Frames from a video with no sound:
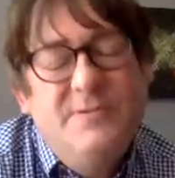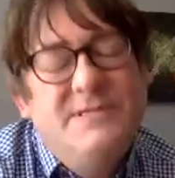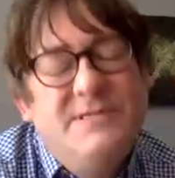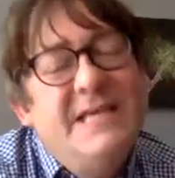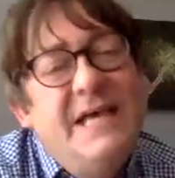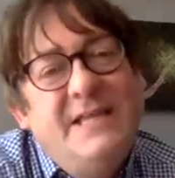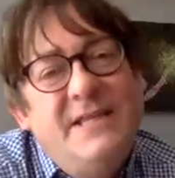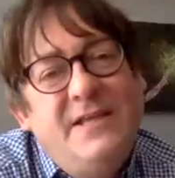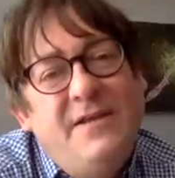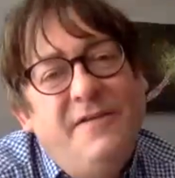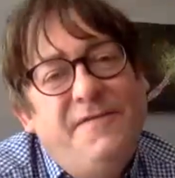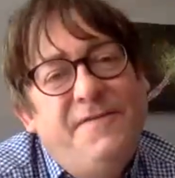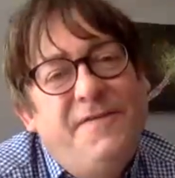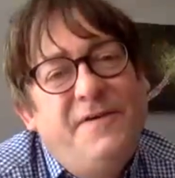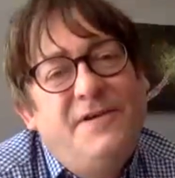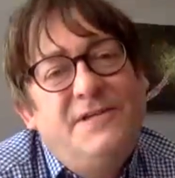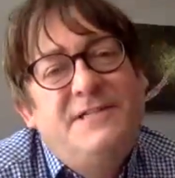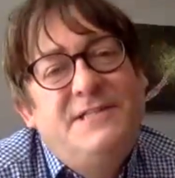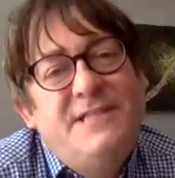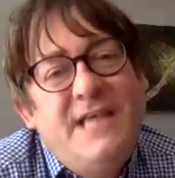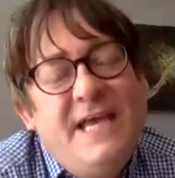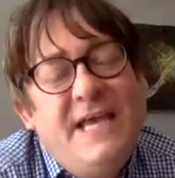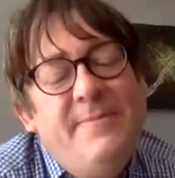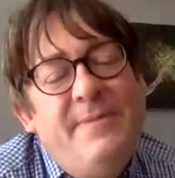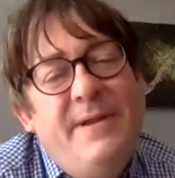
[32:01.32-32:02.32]
Was that your
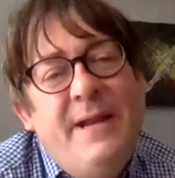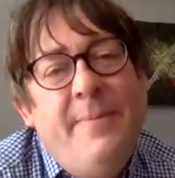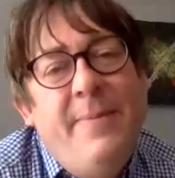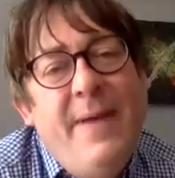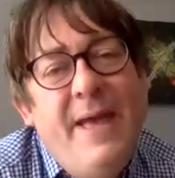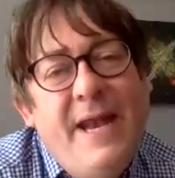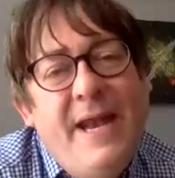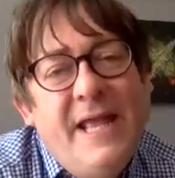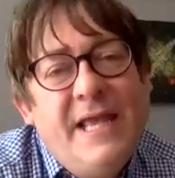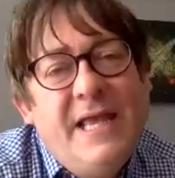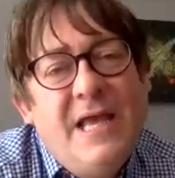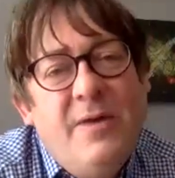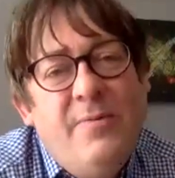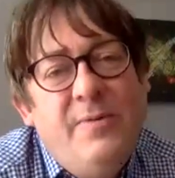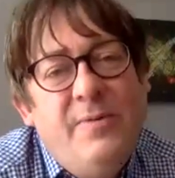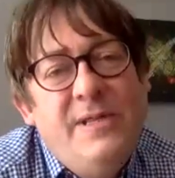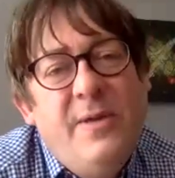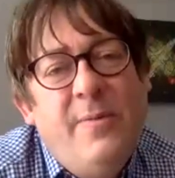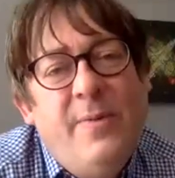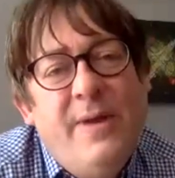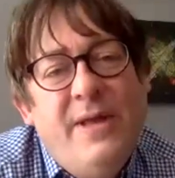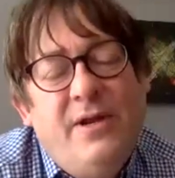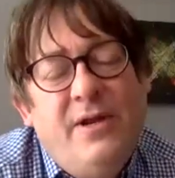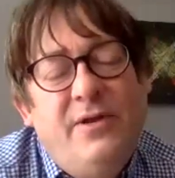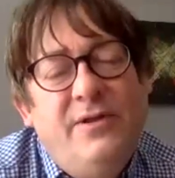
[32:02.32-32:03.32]
first time in America when you
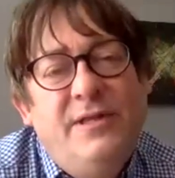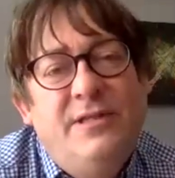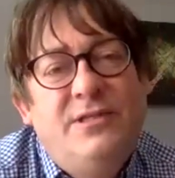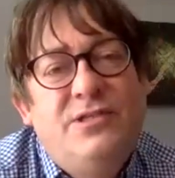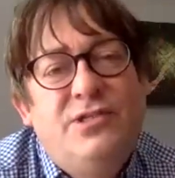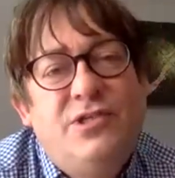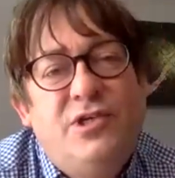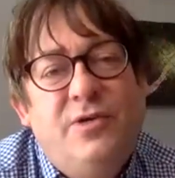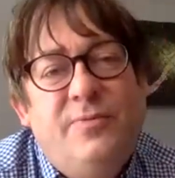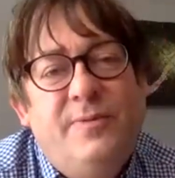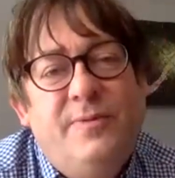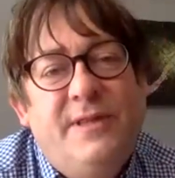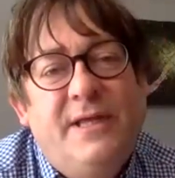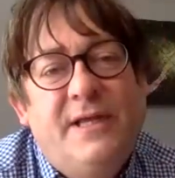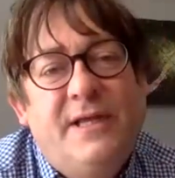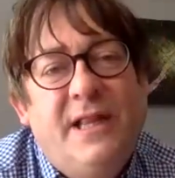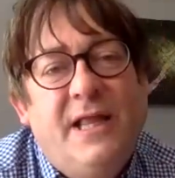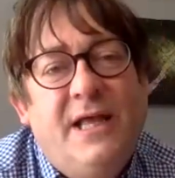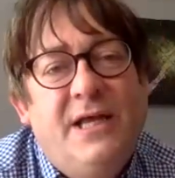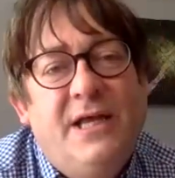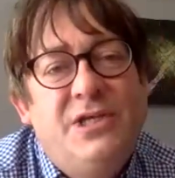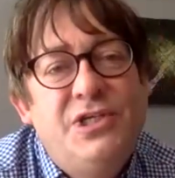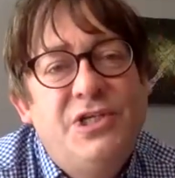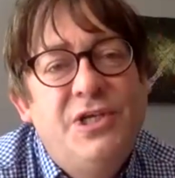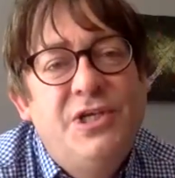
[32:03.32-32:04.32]
went on the tour with the
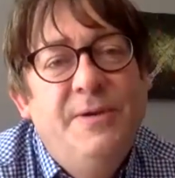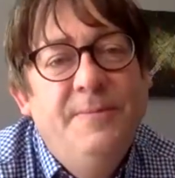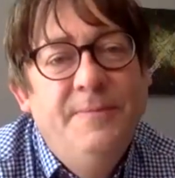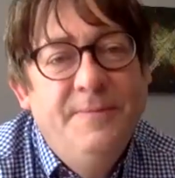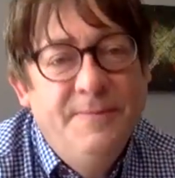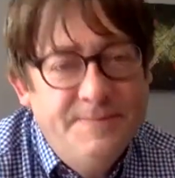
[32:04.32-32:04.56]
Clash?